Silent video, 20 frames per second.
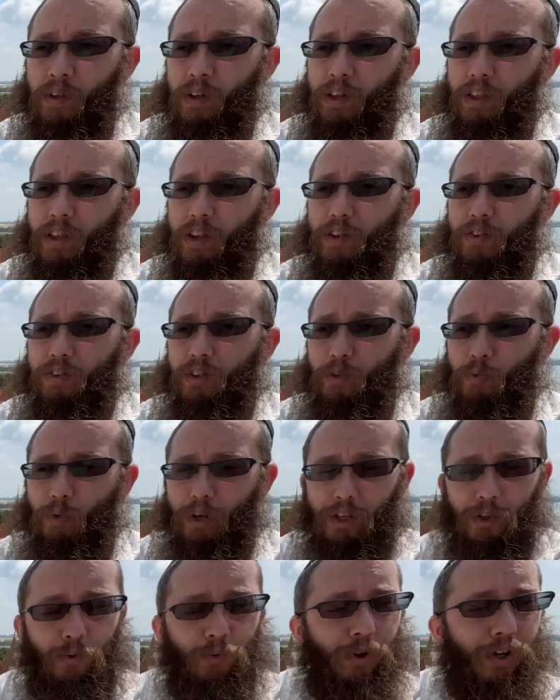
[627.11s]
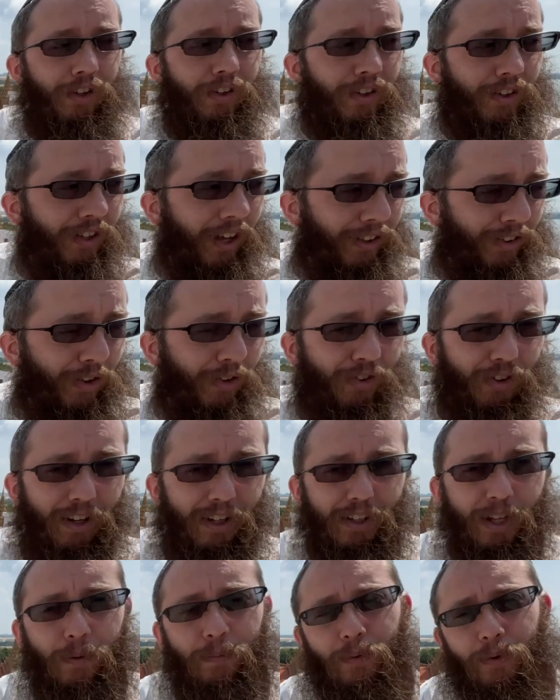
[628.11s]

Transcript: And then he said, wait, not to say that